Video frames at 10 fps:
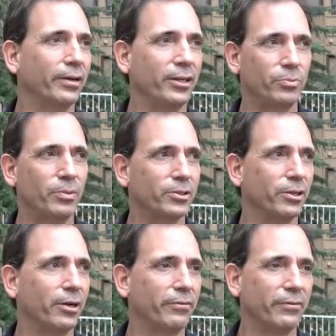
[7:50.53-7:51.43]
He's pissed
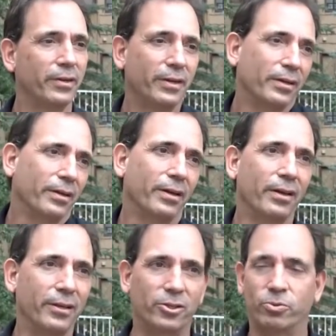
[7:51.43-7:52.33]
off and
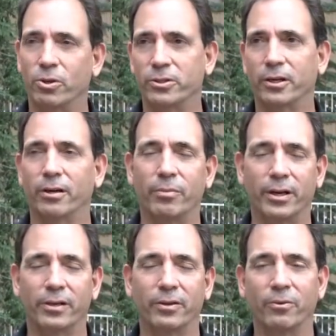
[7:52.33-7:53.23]
he just wants to get him
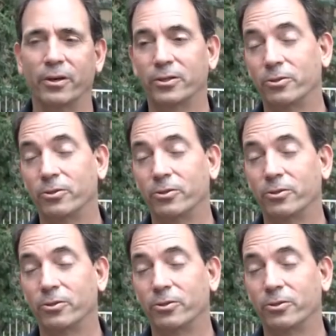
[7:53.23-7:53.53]
back in the ring.